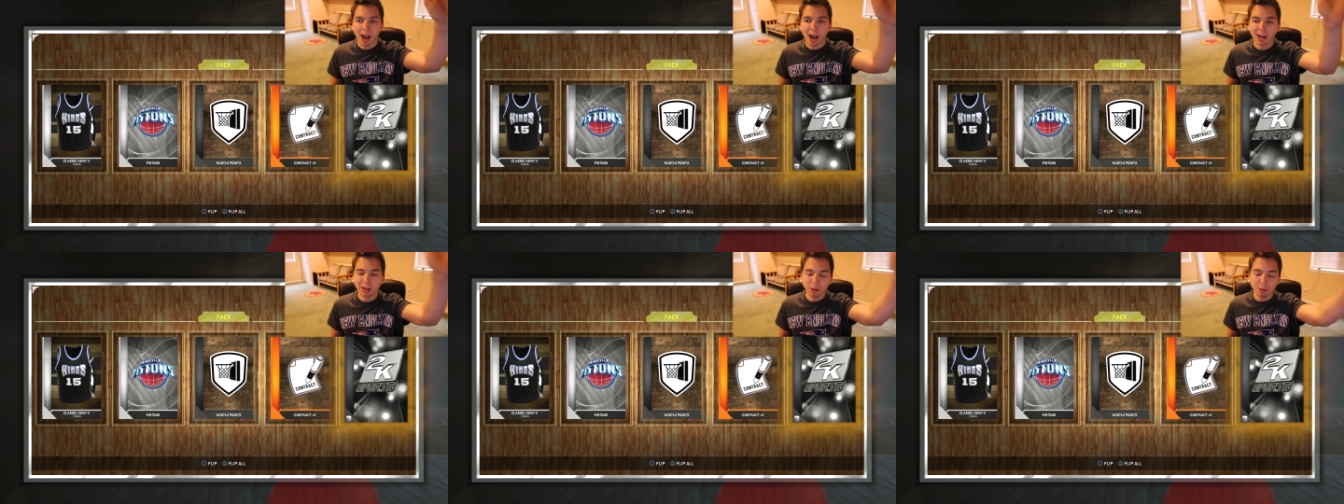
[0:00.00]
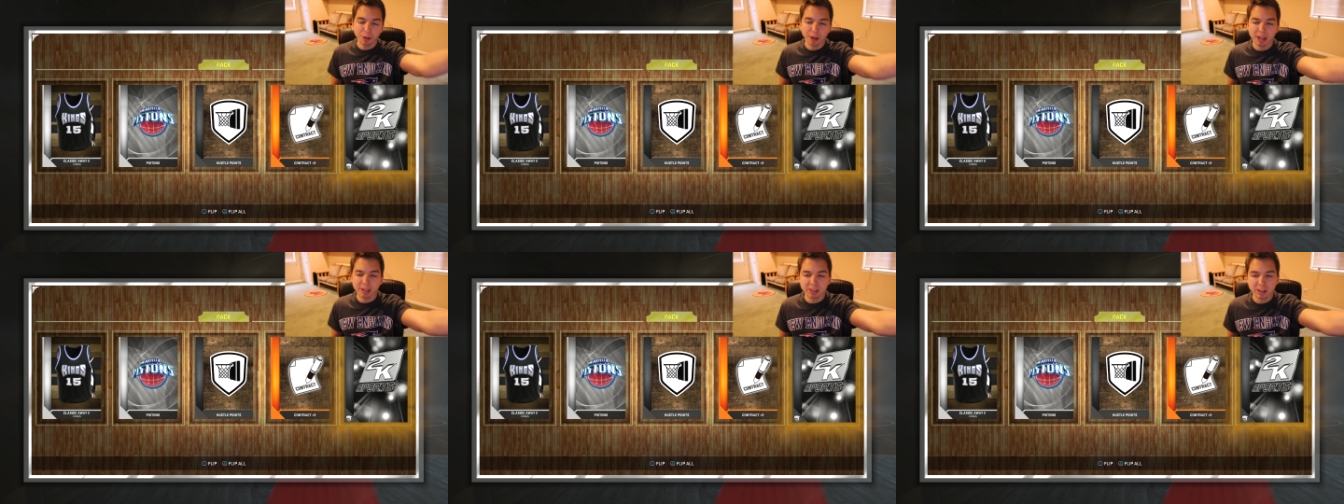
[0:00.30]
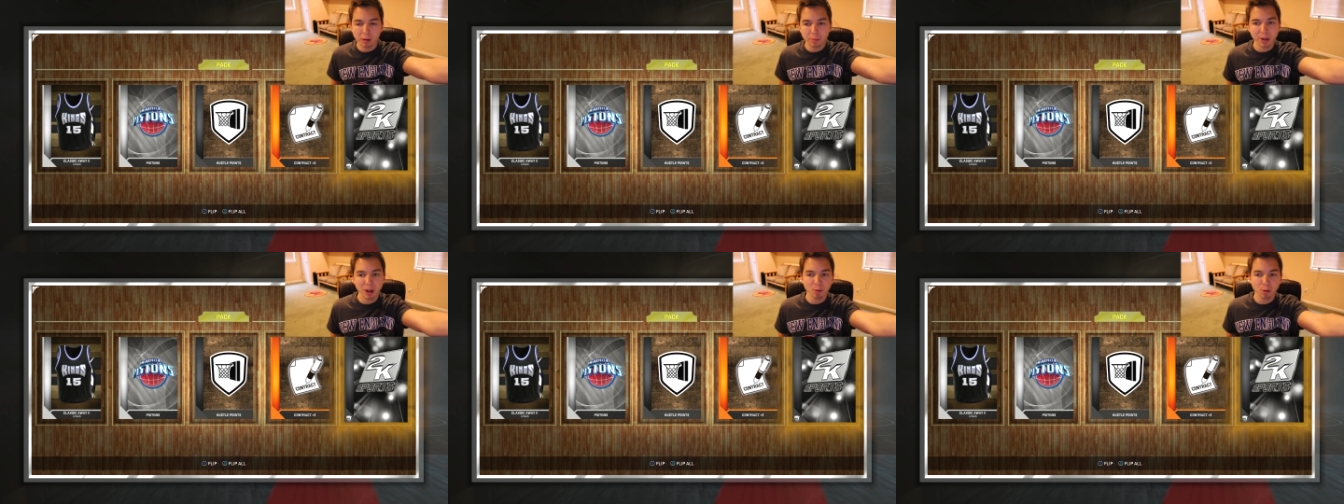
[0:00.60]
I don't think it's
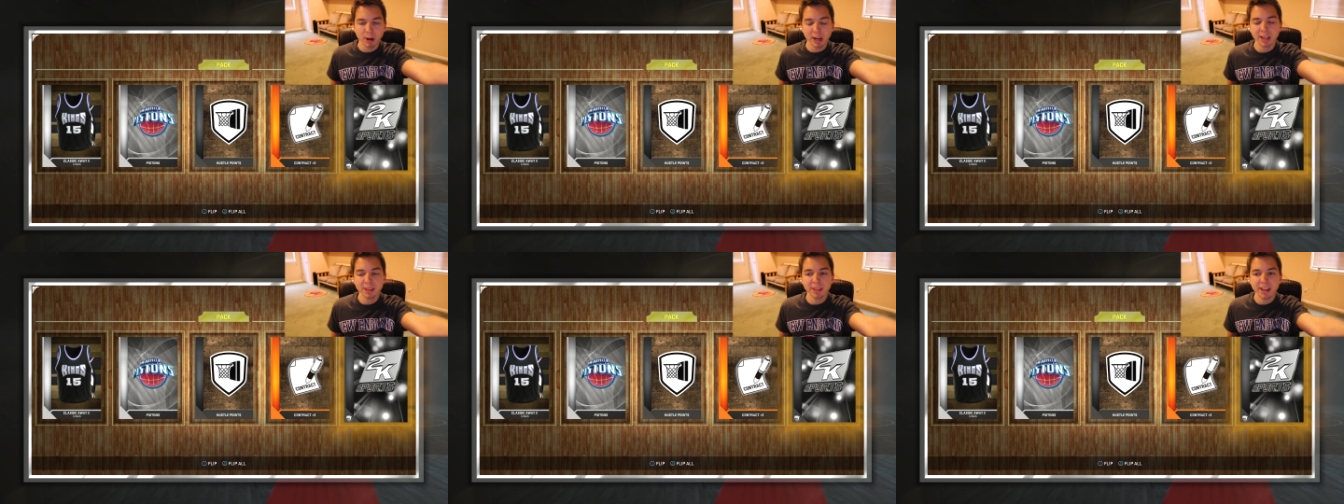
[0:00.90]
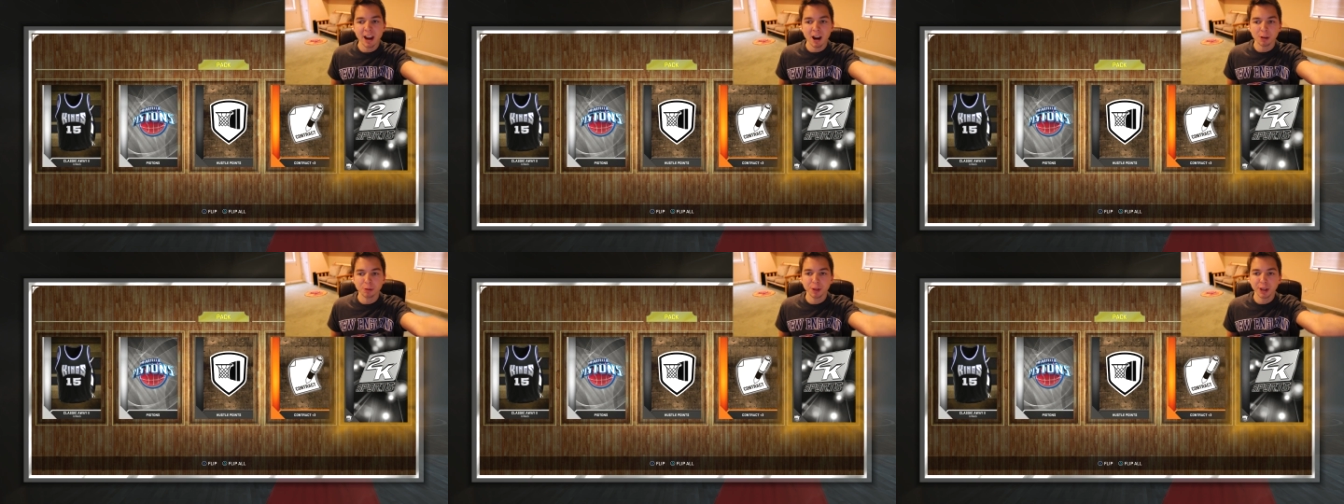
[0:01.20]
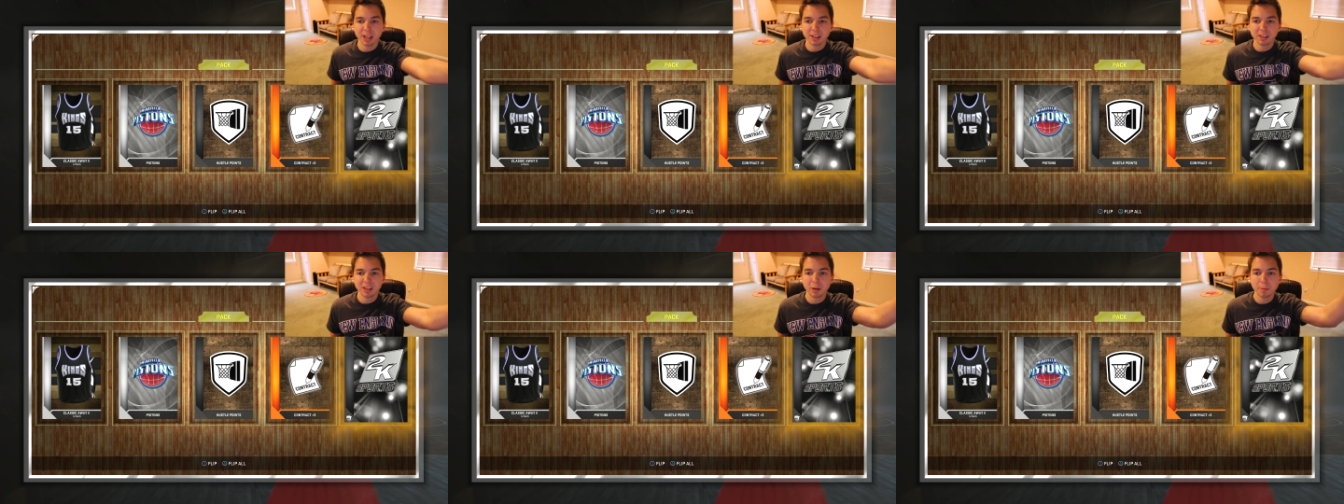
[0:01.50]
going to be a Rookie of the Year. I
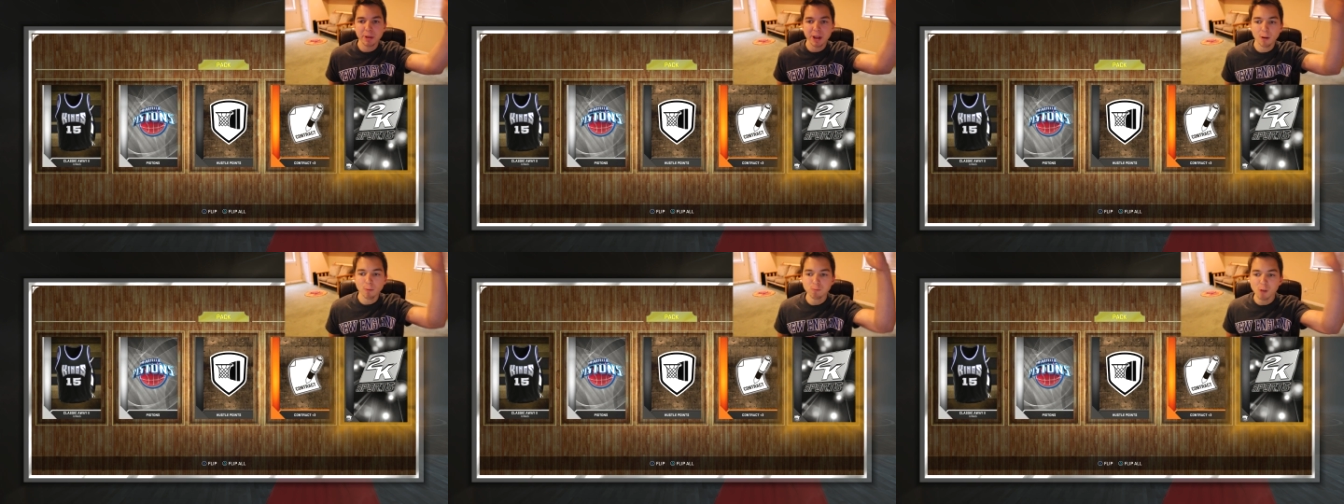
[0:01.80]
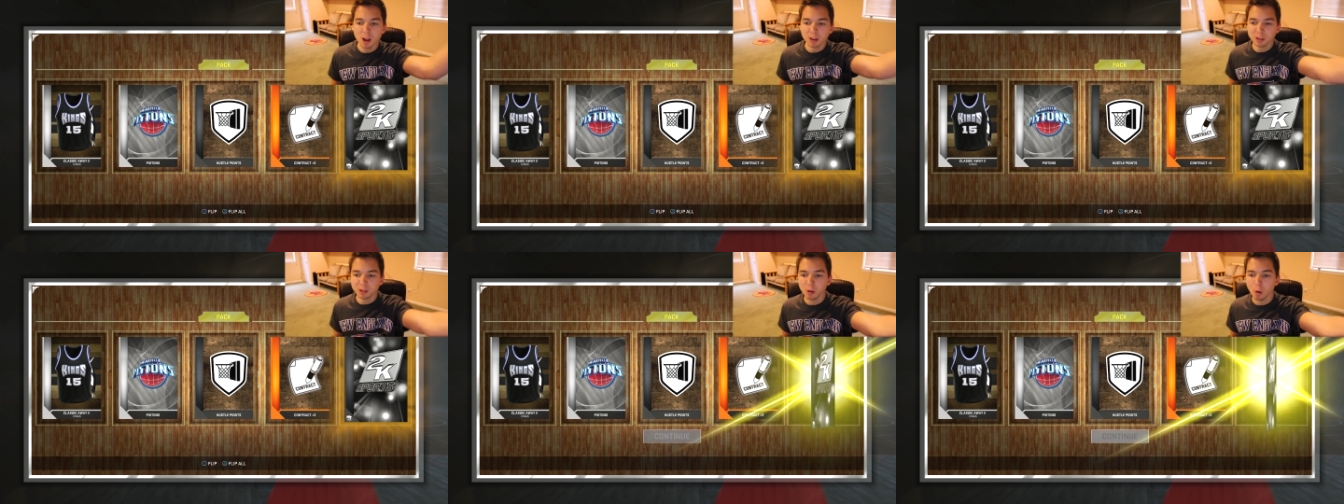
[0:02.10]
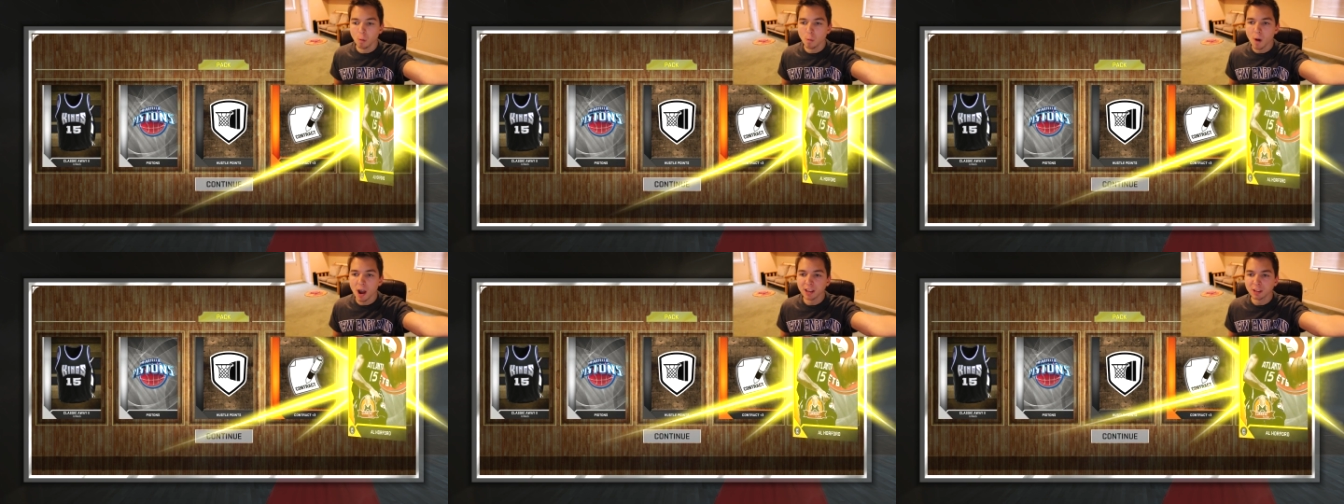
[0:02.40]
think it's going to be a
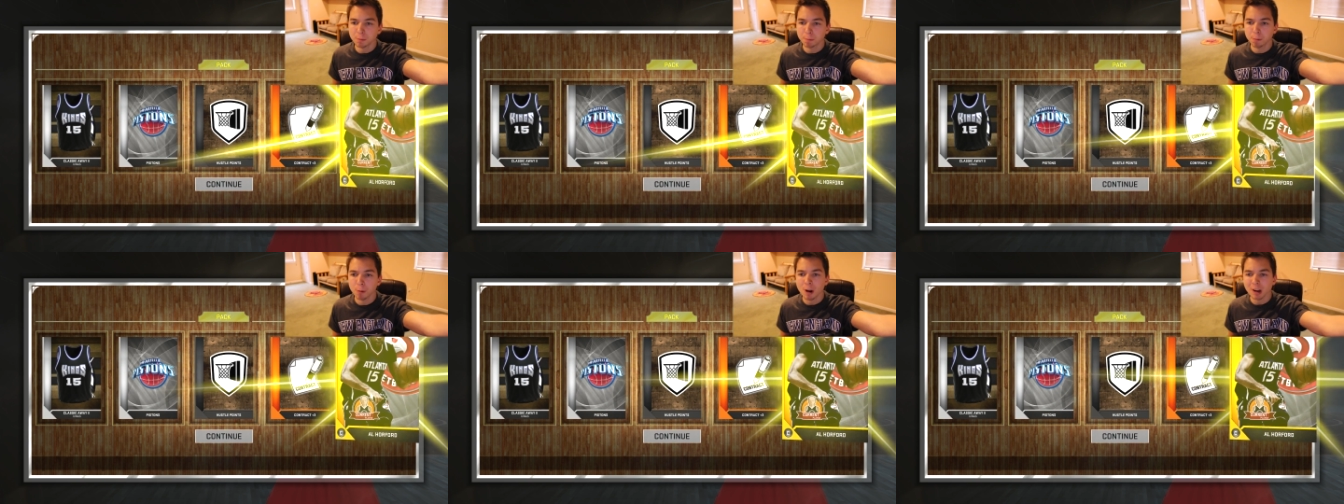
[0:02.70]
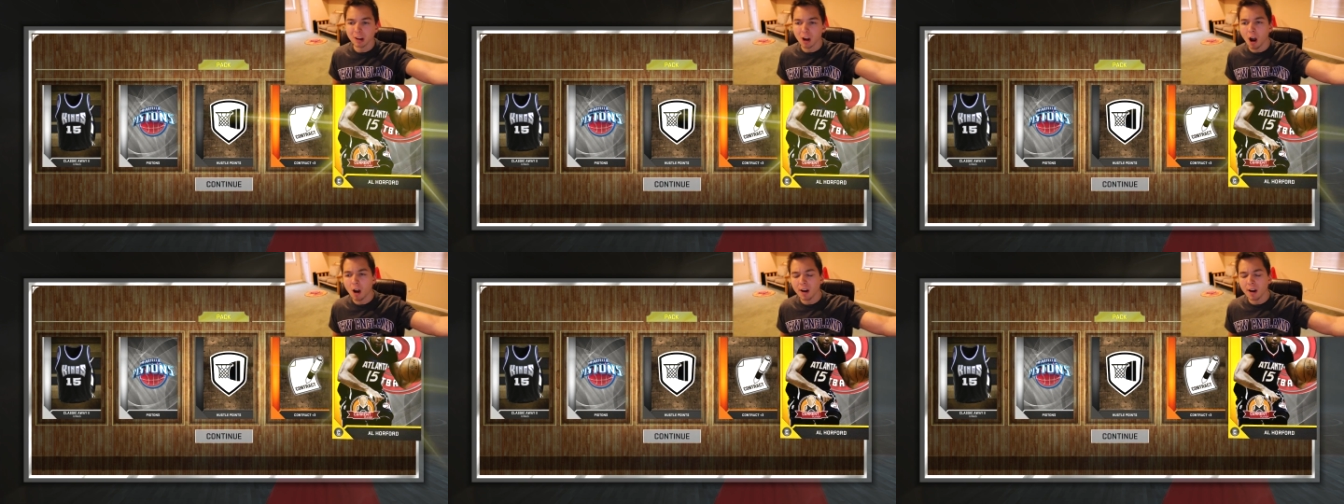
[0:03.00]
Russell Westbrook.